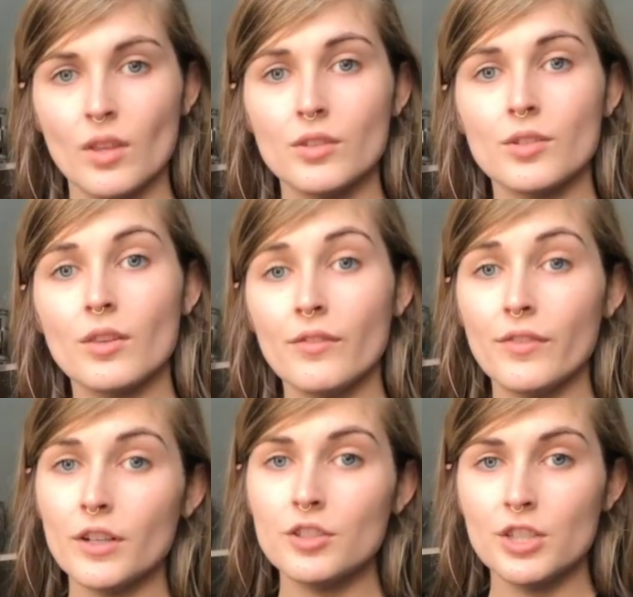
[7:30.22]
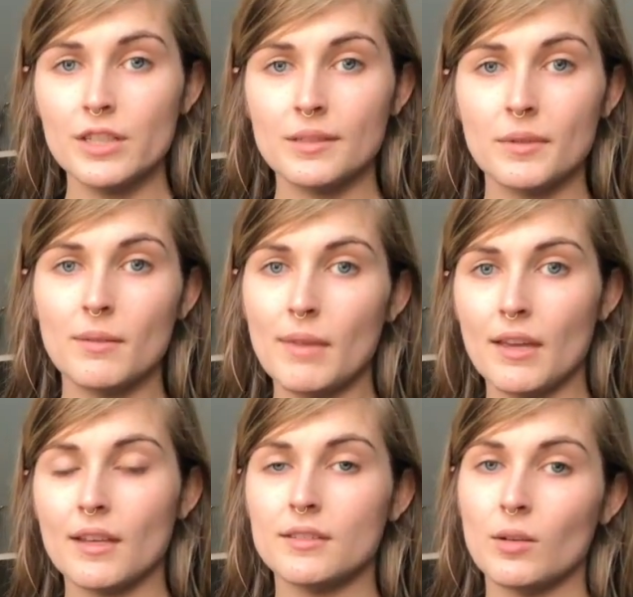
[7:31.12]
So the first cheese I'm gonna
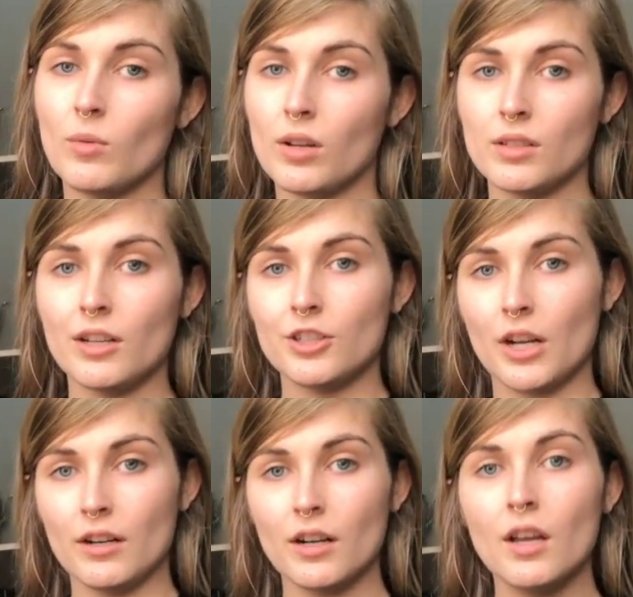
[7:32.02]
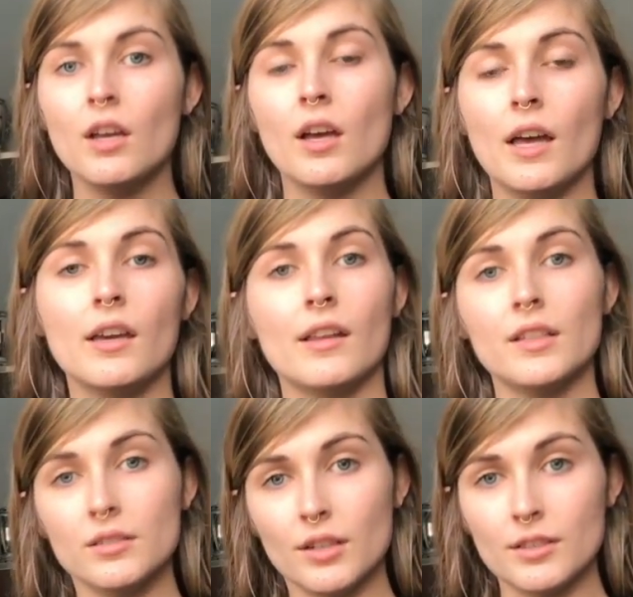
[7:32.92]
make is a walnut cheddar. I got
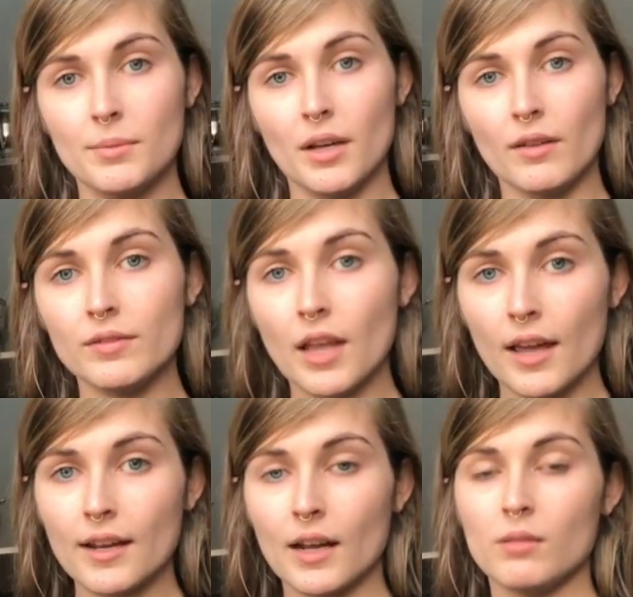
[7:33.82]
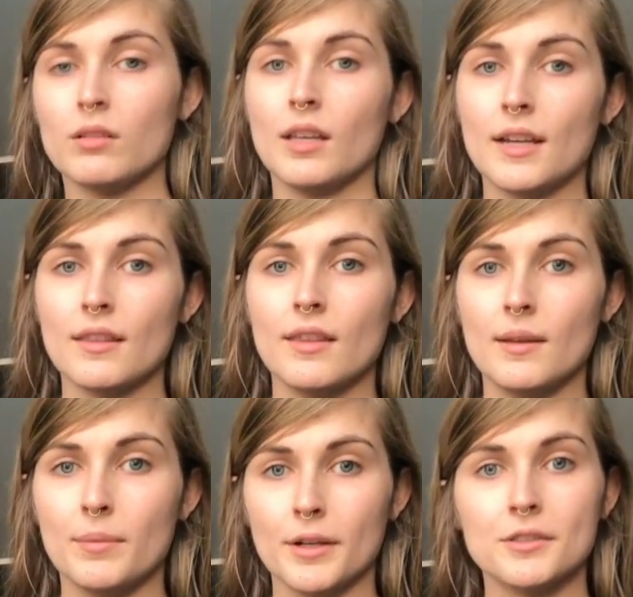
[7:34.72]
this recipe offline. I will link
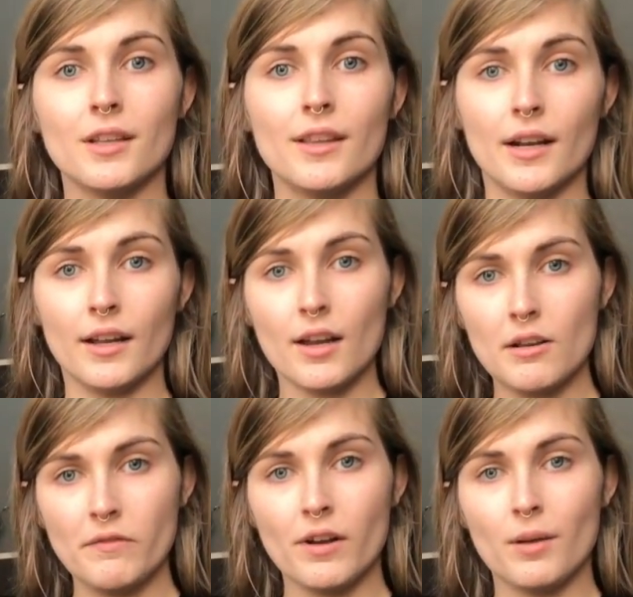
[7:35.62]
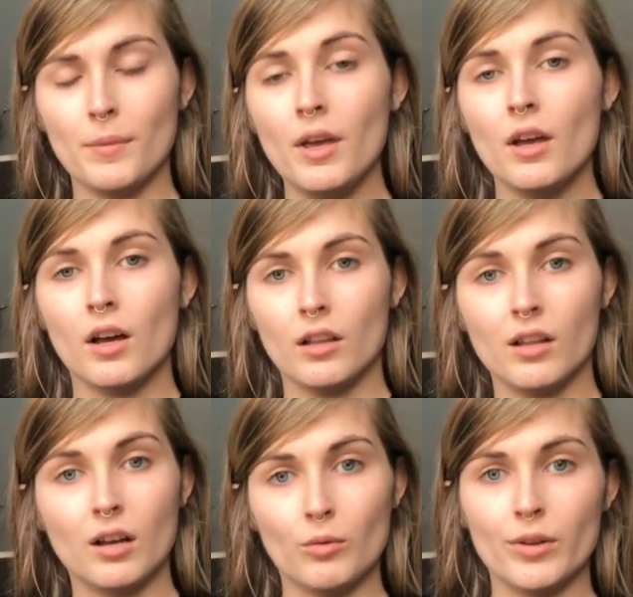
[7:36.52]
the person that I got it from
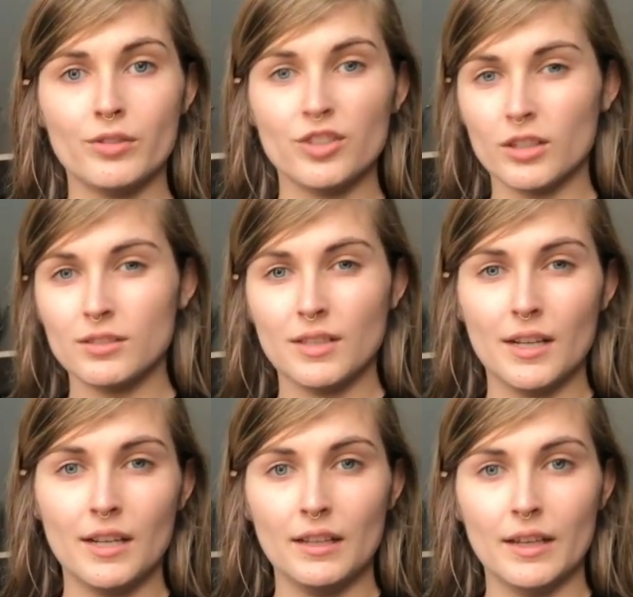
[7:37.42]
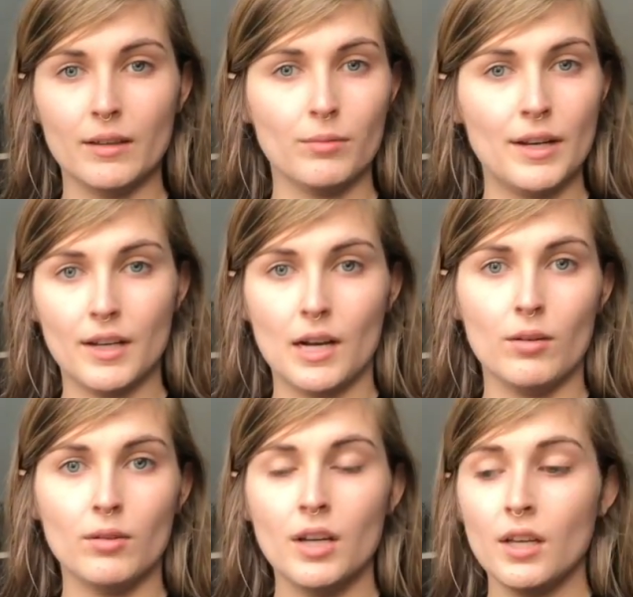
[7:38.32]
along with just a like written
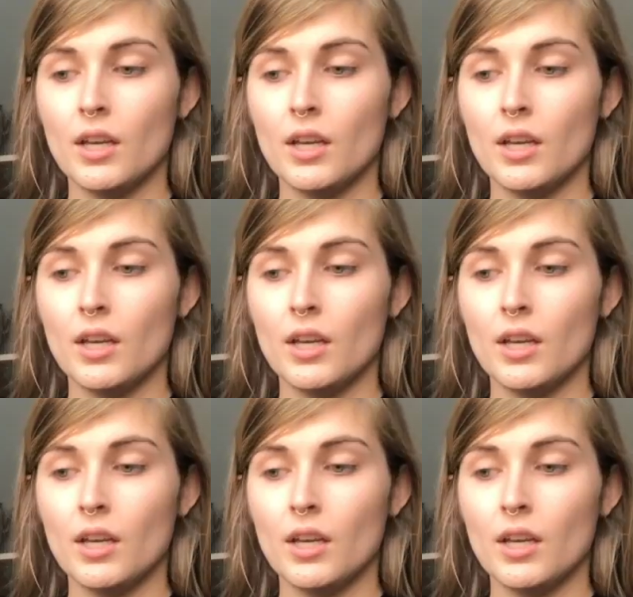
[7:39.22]
out